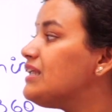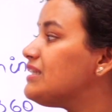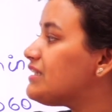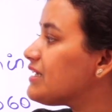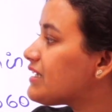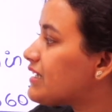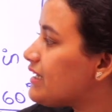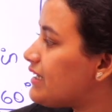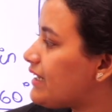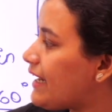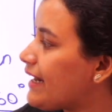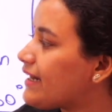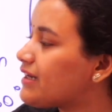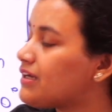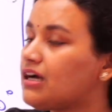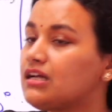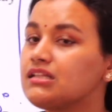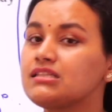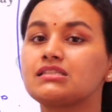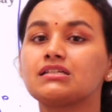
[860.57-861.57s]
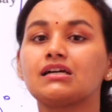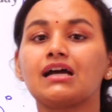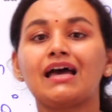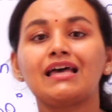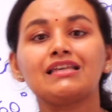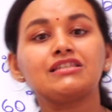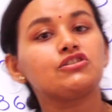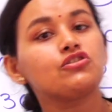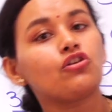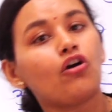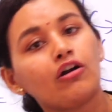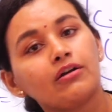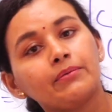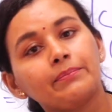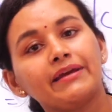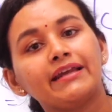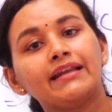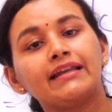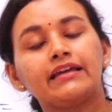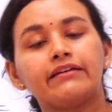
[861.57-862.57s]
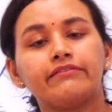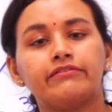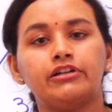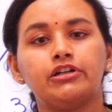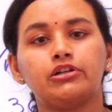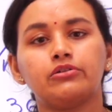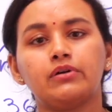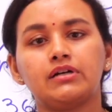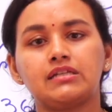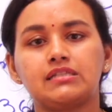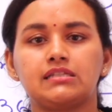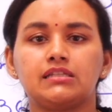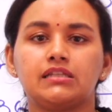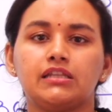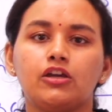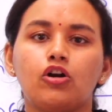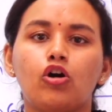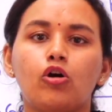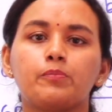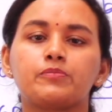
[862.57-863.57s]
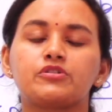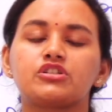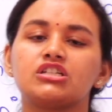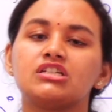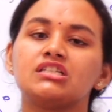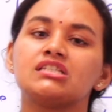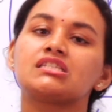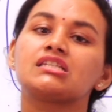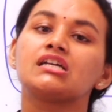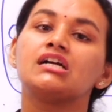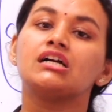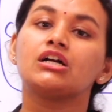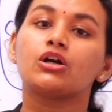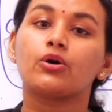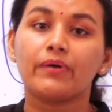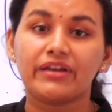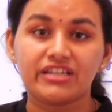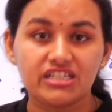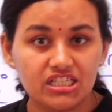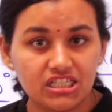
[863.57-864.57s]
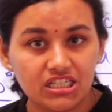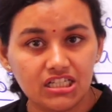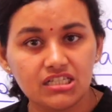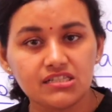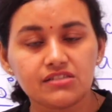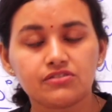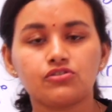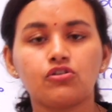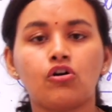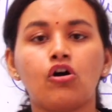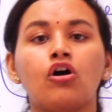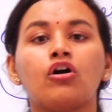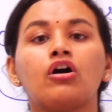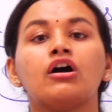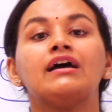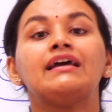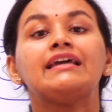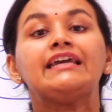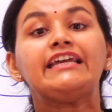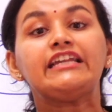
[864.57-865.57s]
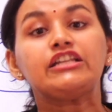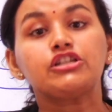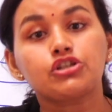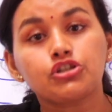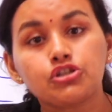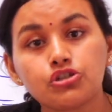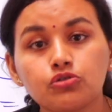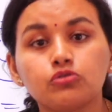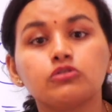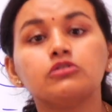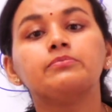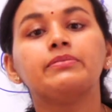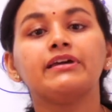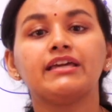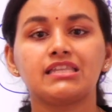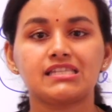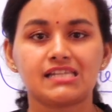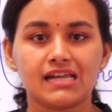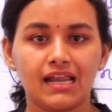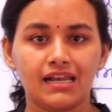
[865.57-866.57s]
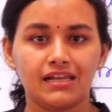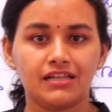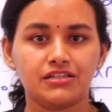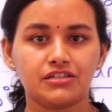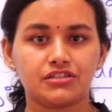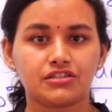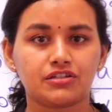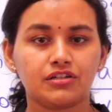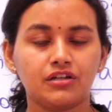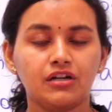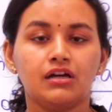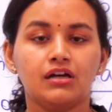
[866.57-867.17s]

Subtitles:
The correct answer has not been given to us in the options. Question is wrong. It should be challenged.